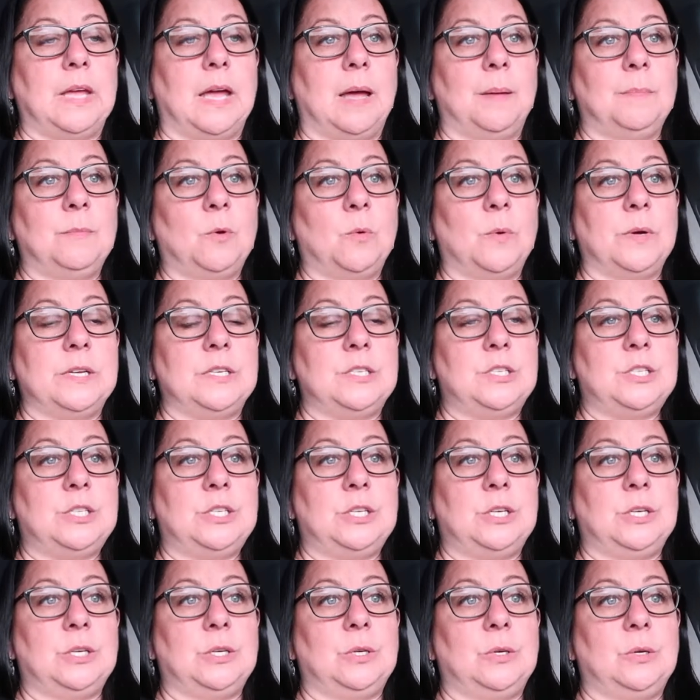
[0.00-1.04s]
I'm going
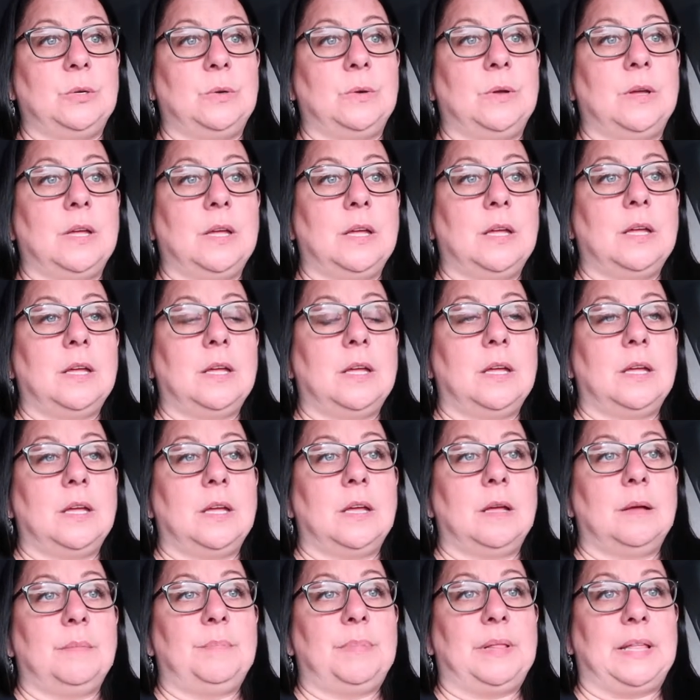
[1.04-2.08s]
to
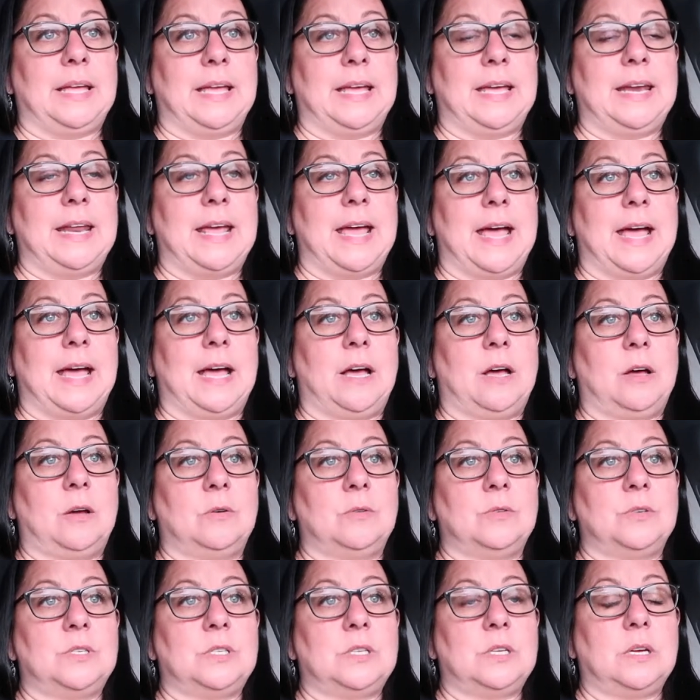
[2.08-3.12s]
plan
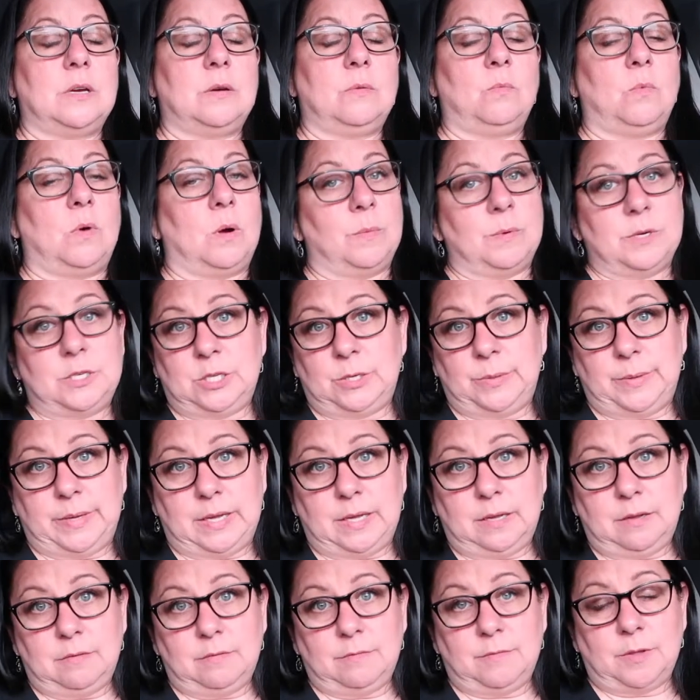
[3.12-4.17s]
out what we're
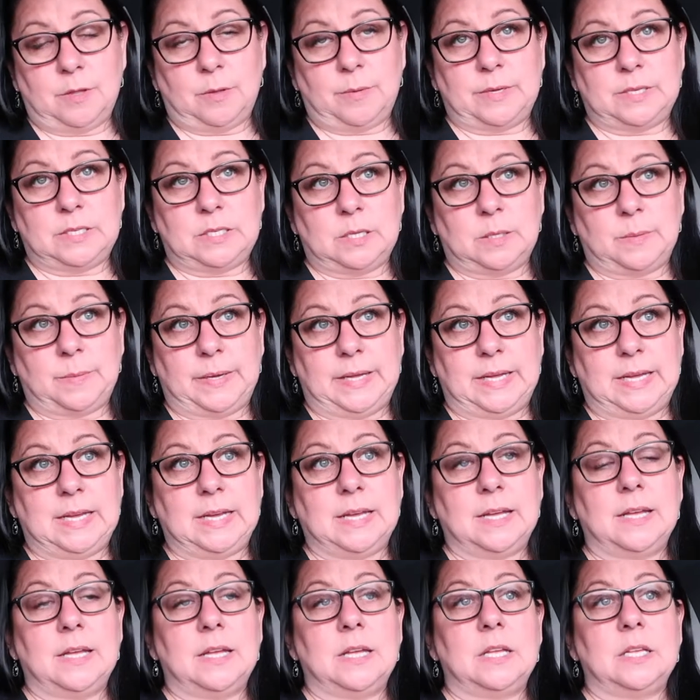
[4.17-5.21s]
doing for the rest of the week.
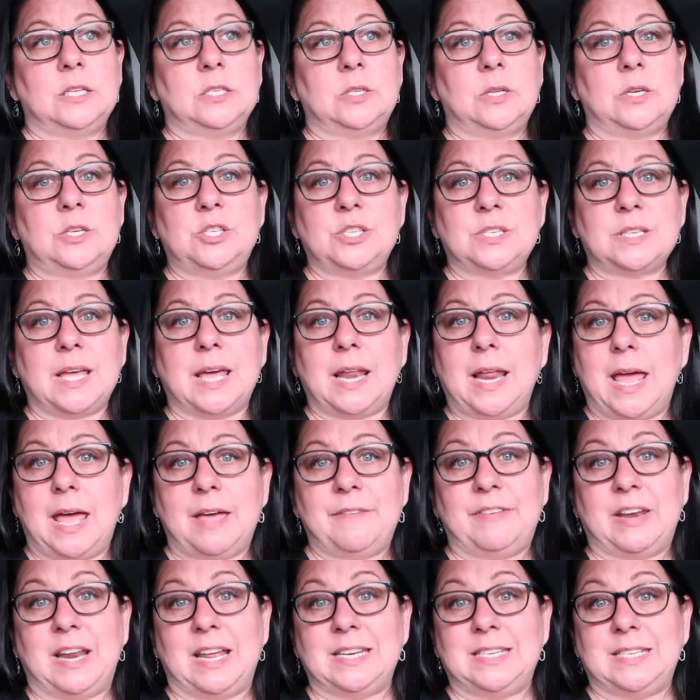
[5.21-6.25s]
So just kind of
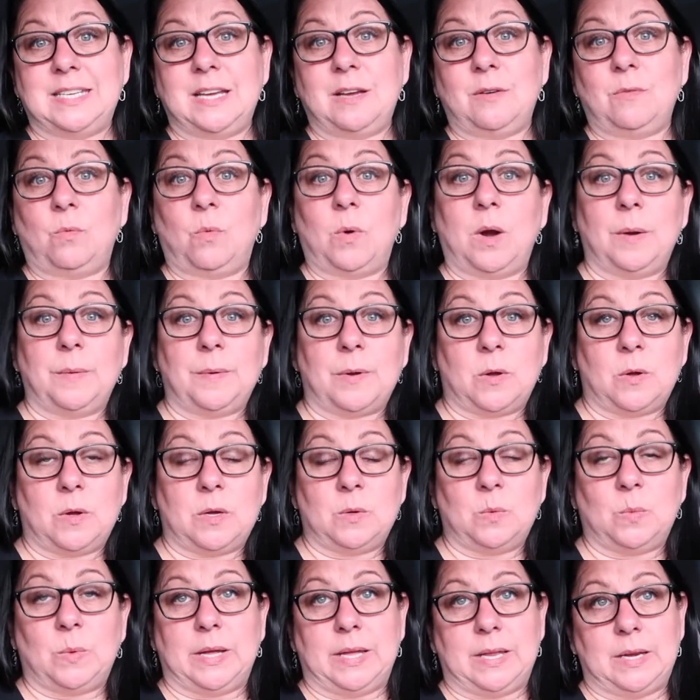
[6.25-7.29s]
have an idea of where we're
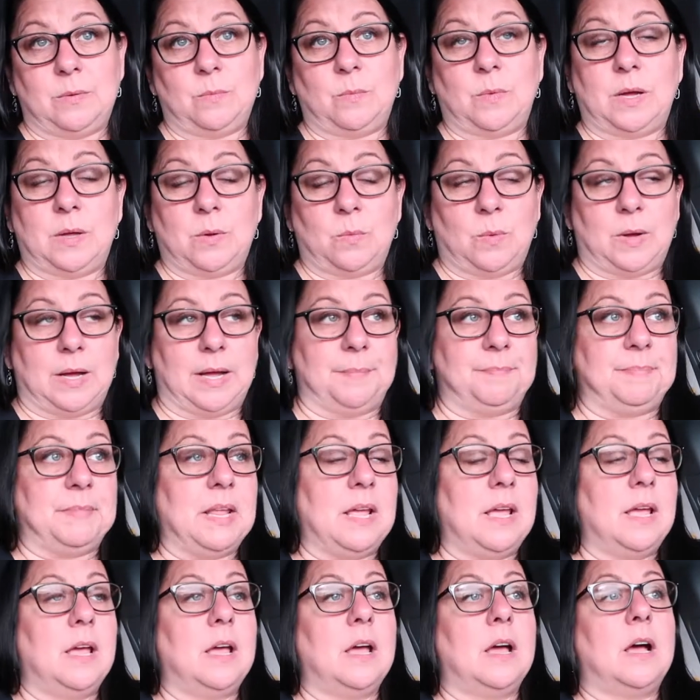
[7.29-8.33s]
going, when, what, why.
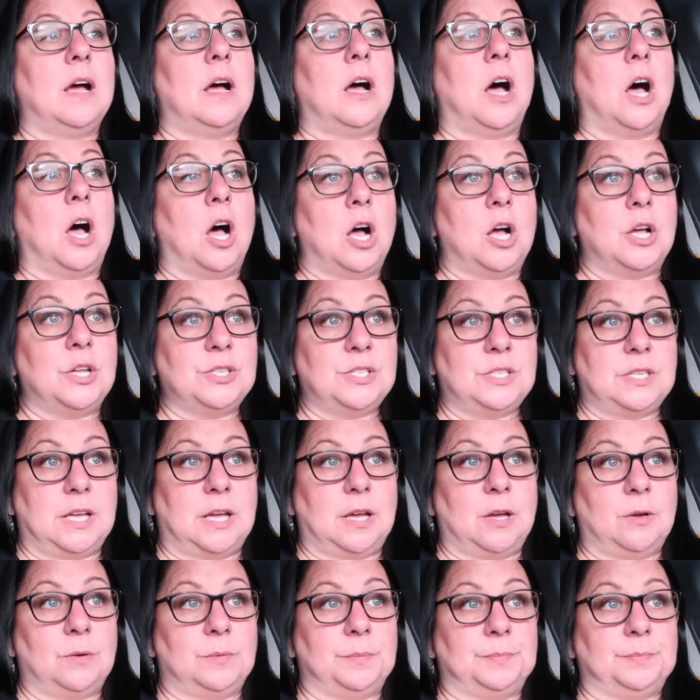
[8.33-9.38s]

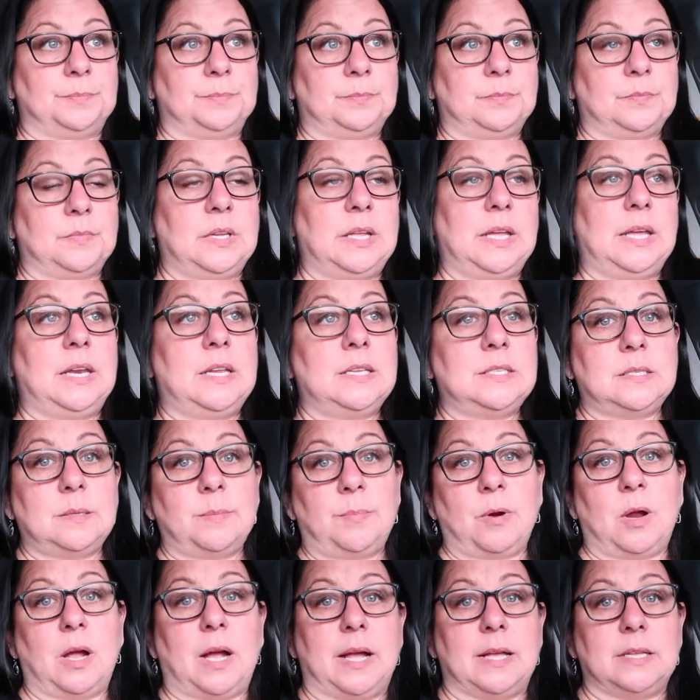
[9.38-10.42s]
Also, in a
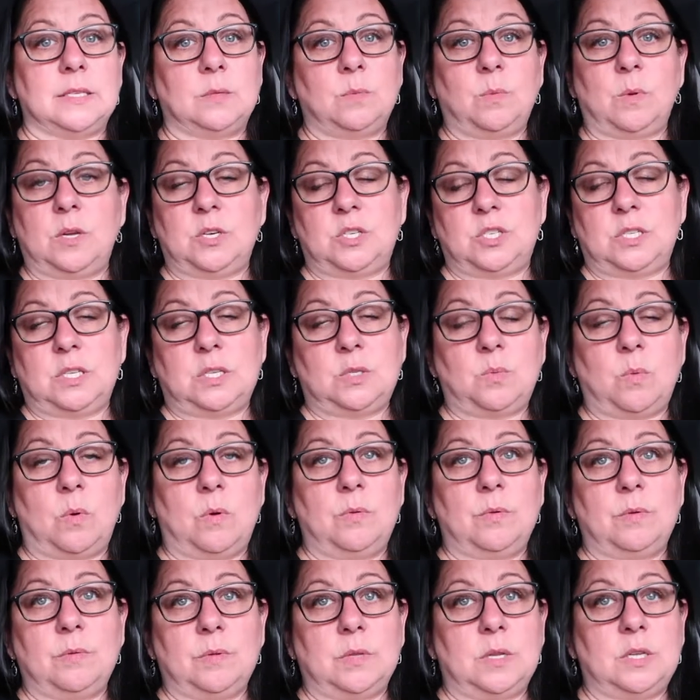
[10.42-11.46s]
surprise, which this
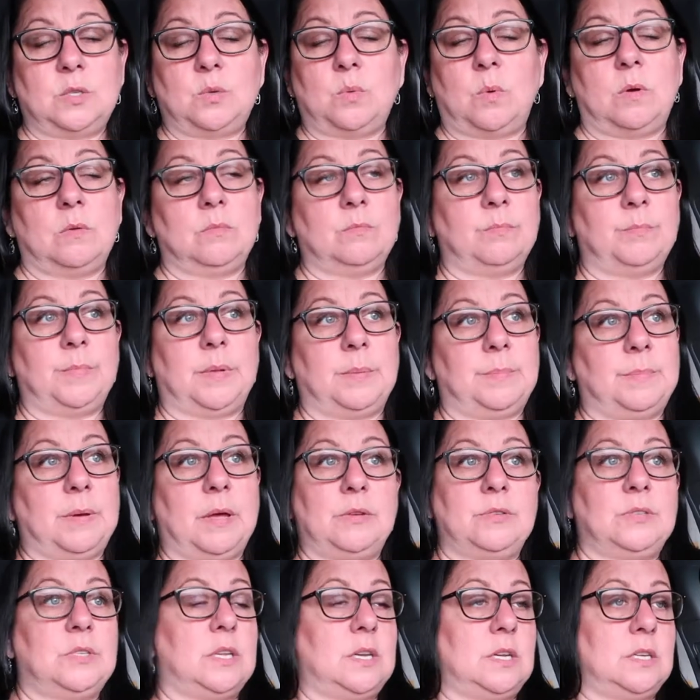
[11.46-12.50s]
won't be
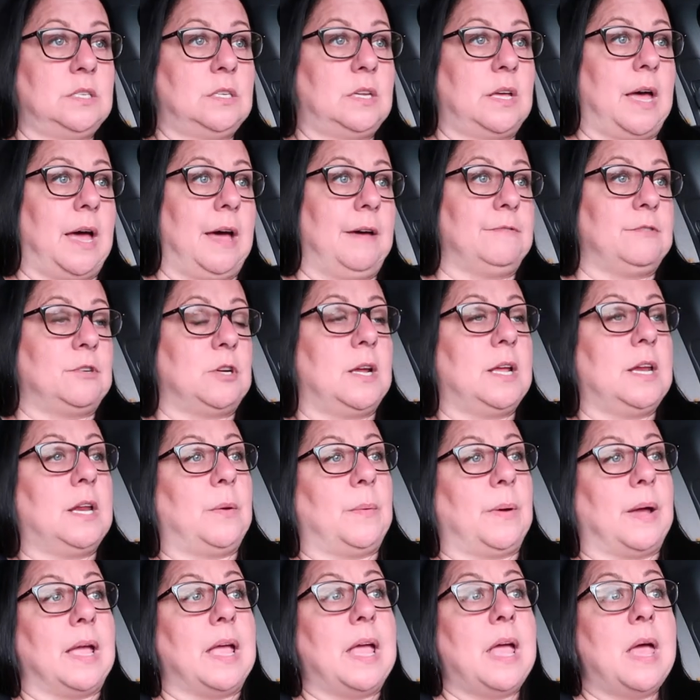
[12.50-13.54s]
posted until after
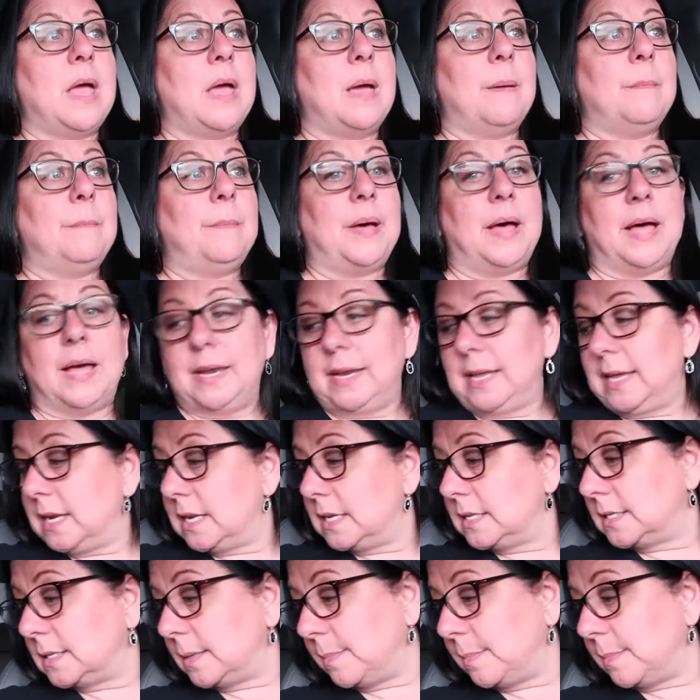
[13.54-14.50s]
anyway, but in a